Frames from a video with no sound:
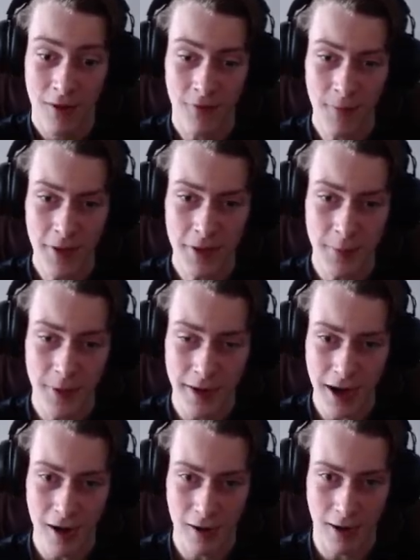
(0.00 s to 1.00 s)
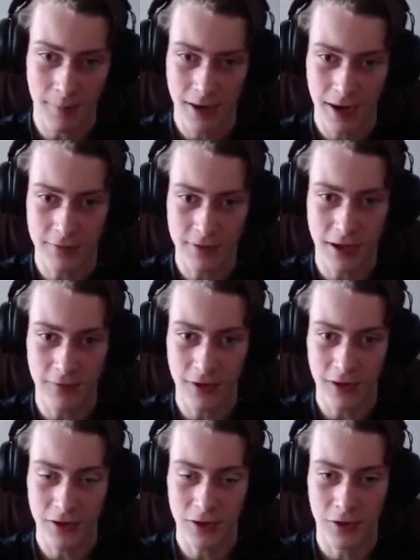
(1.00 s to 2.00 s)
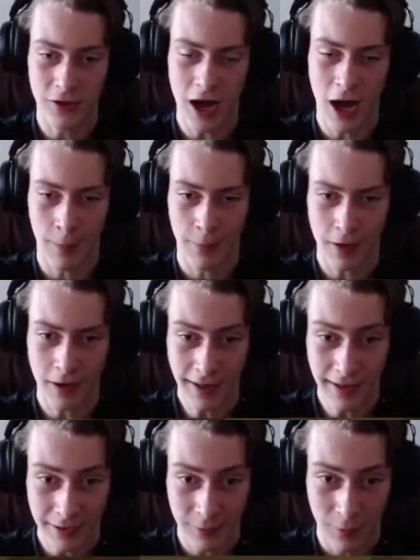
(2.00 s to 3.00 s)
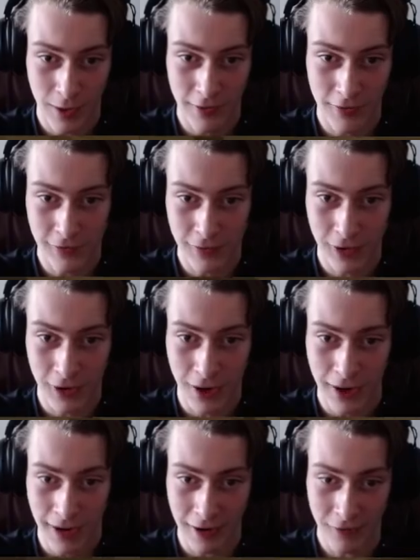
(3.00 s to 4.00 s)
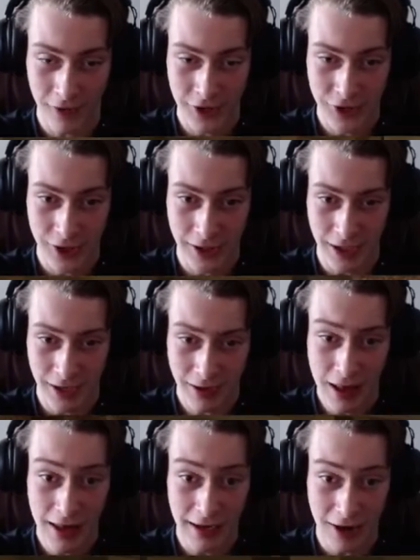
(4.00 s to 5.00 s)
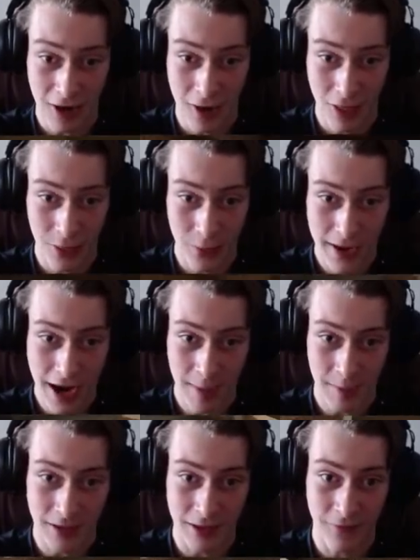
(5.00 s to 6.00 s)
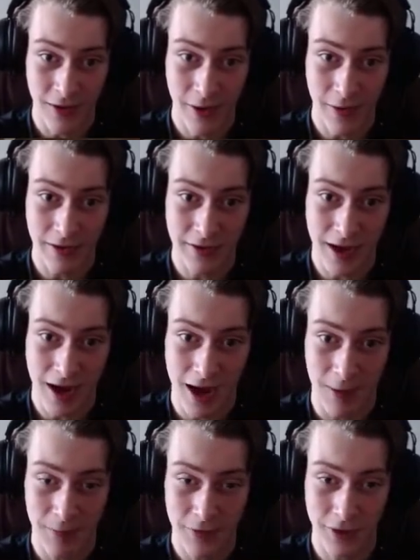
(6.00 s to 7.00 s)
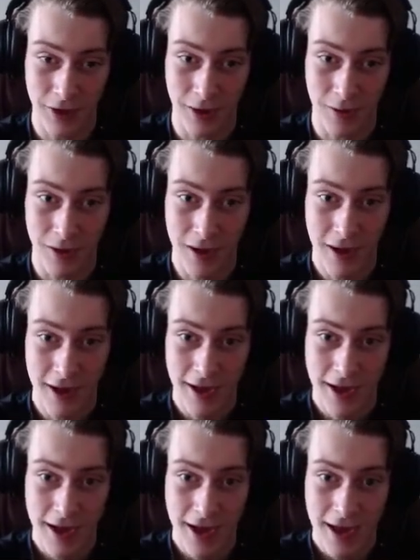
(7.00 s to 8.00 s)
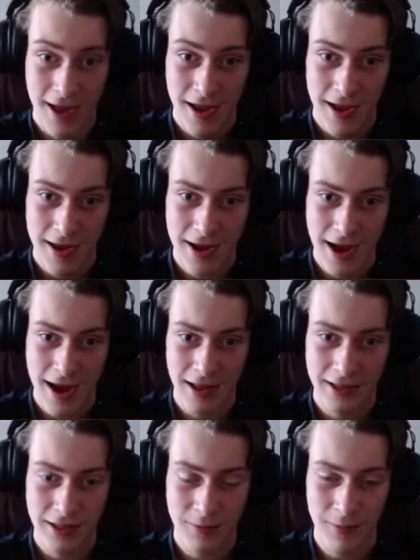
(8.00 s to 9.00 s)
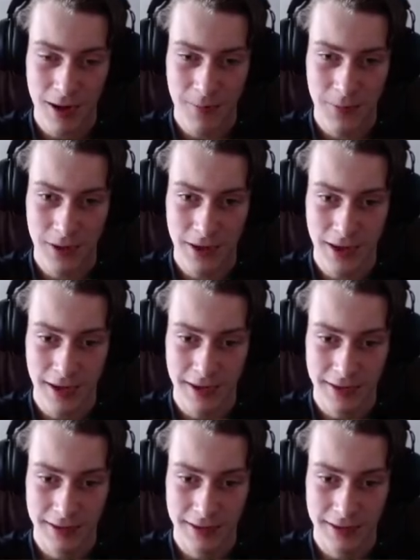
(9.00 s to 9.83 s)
on, I'm gonna have to get villagers up, like, one floor, and eventually, like, all the way up to the very top, so yeah, this might be a little